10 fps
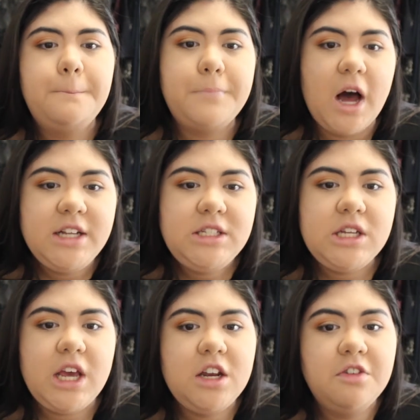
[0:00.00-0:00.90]
but
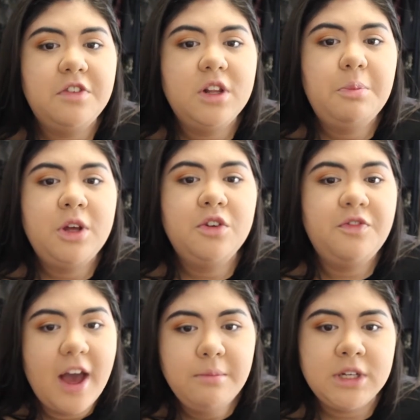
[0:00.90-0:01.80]
in a Filipino
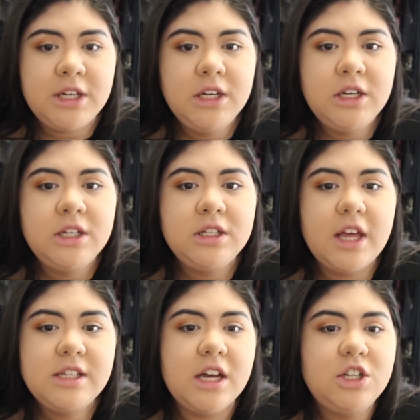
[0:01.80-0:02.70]
family,
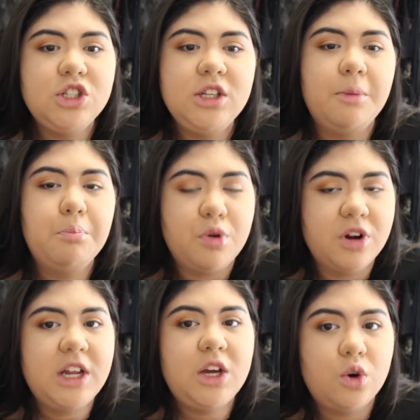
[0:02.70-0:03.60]
that's actually a
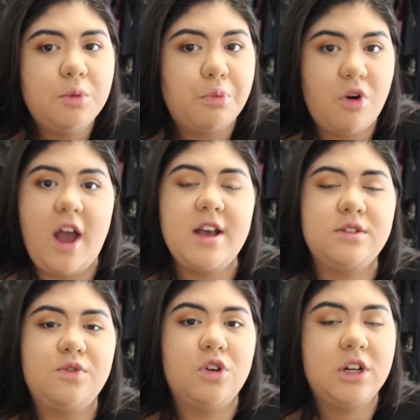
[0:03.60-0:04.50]
pretty good
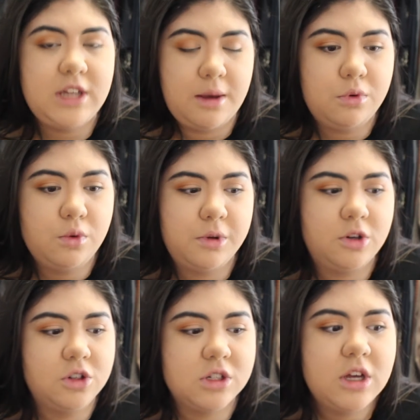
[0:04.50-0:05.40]
price for a debut
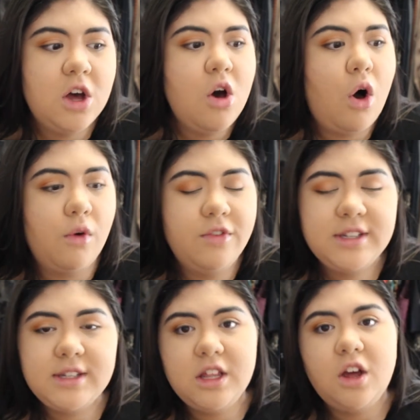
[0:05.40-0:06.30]
because
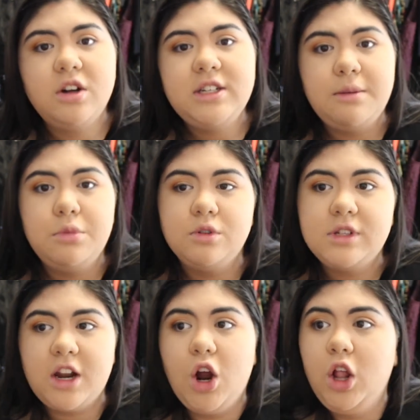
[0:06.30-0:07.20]
obviously there are debuts
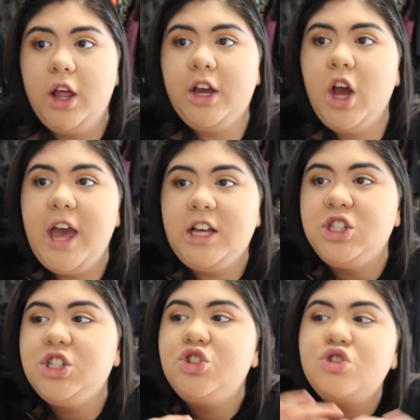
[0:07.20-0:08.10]
that are like
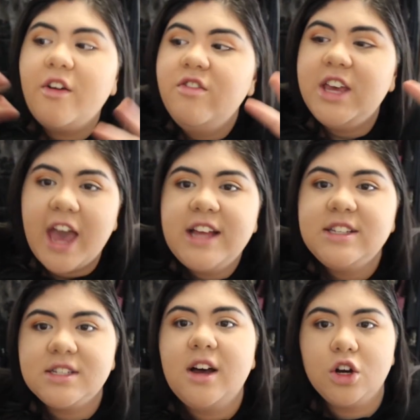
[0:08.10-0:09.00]

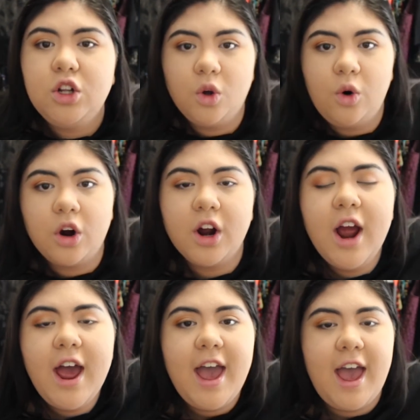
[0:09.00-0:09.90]
extravaganza galore
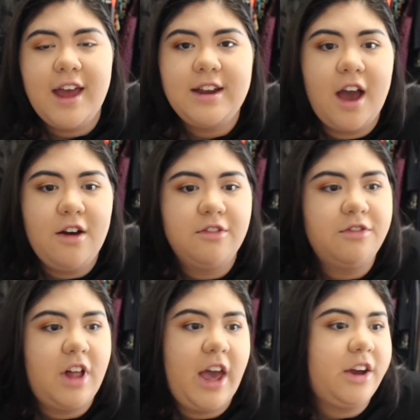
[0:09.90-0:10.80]
and have
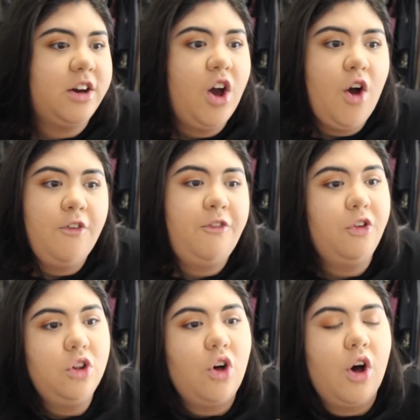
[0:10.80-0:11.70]
like
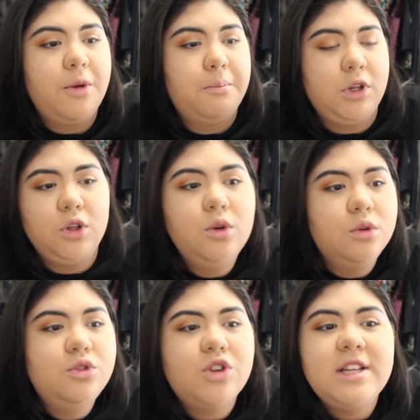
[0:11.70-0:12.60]
full-on
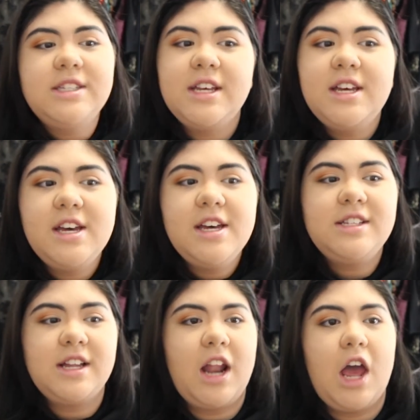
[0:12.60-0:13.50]
balloon
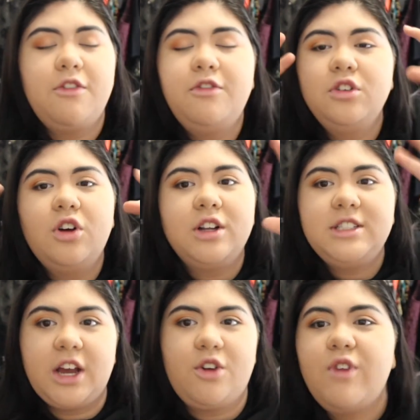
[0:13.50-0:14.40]
dresses and like full-on
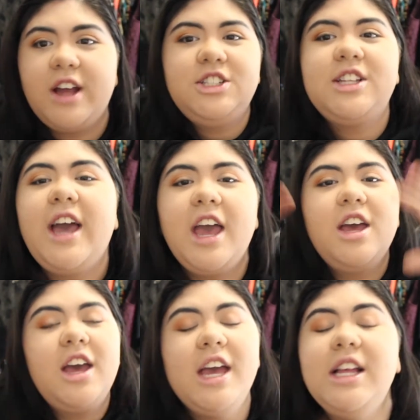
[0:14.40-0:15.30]
decorations. Like
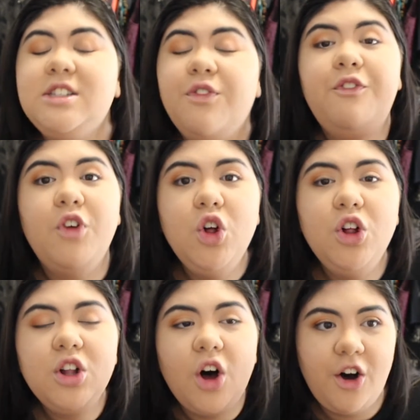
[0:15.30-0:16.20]
it's
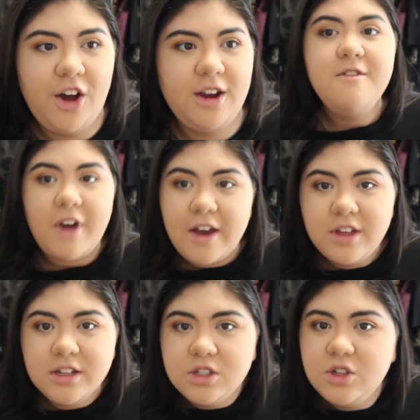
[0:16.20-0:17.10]
full on.
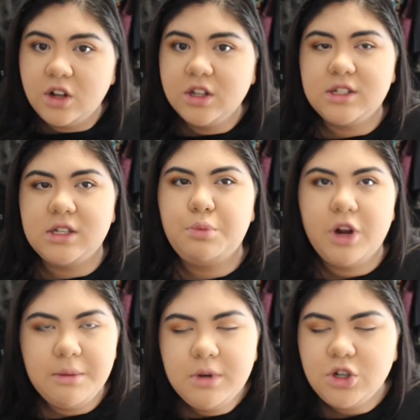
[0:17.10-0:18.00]
$5,000 is
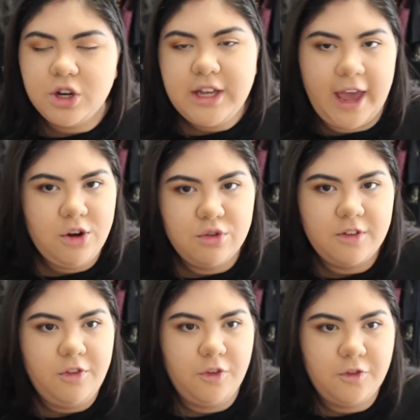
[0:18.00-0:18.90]
pretty much only catering
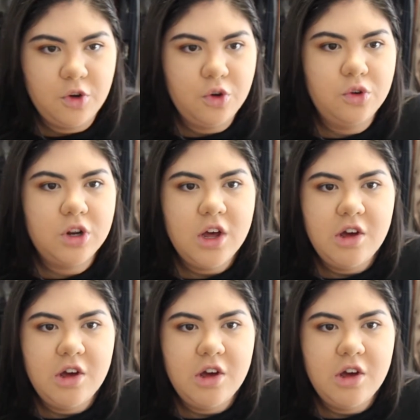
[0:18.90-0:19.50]
for food,